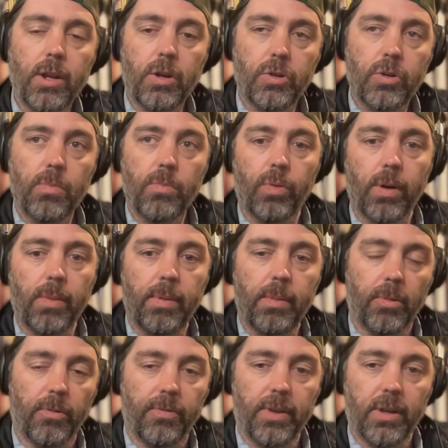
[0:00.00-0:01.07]
certain point,
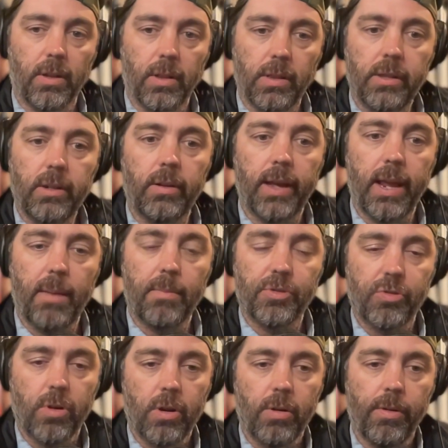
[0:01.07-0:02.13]
people feel a little
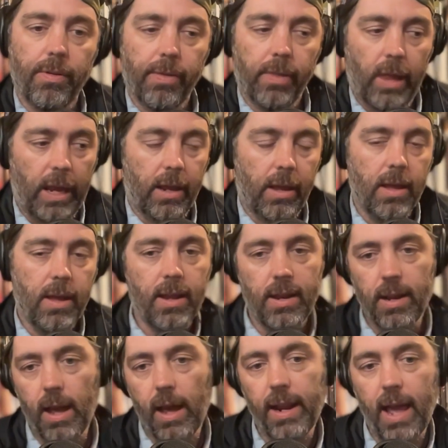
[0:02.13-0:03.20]
hamstrung with like
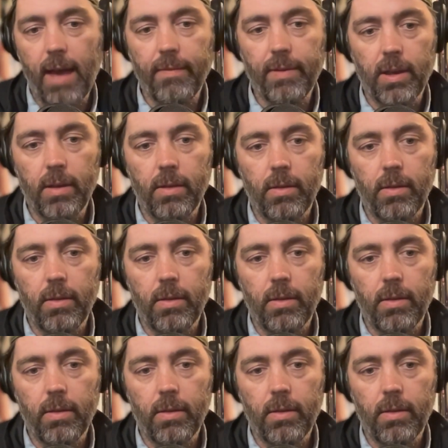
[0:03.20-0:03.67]
not having